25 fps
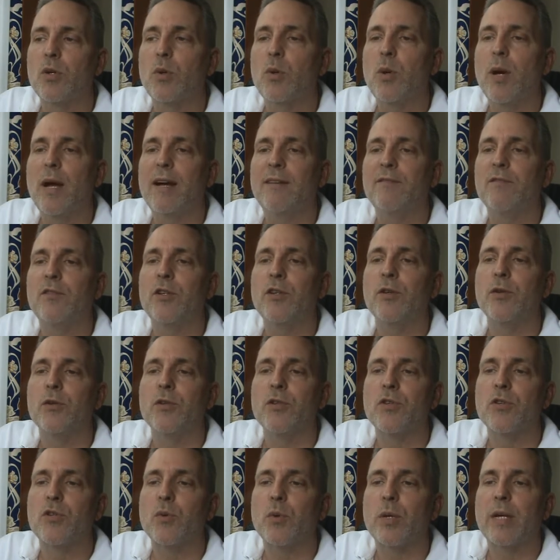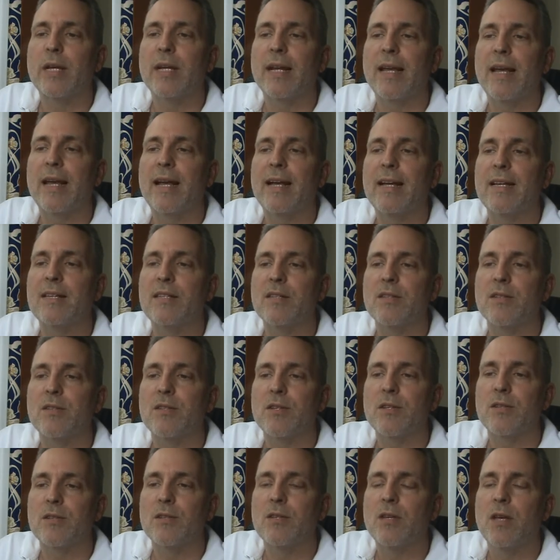who have two discrete
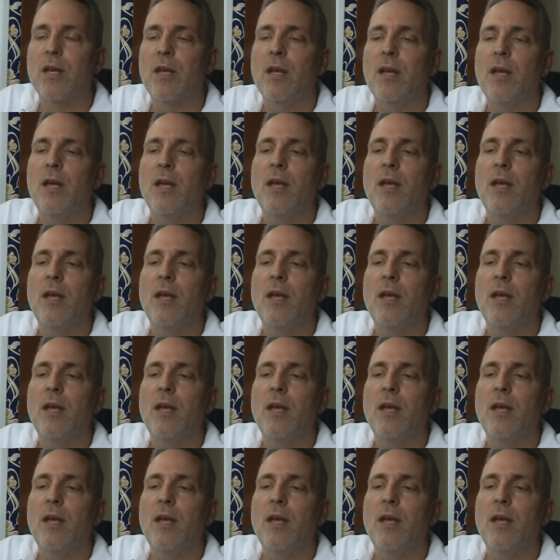essences.